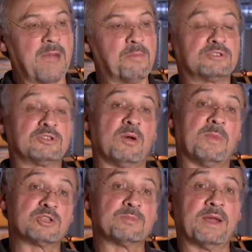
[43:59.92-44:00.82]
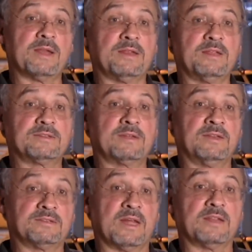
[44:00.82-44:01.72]
I put so much money
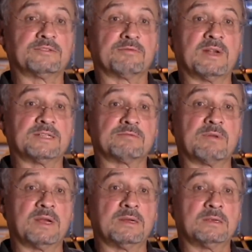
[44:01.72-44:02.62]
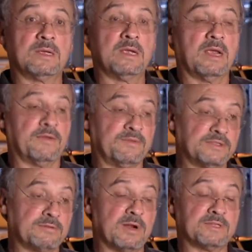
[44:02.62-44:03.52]
inside this restaurant. If
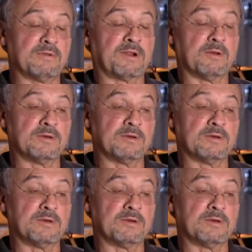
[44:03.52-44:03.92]
this restaurant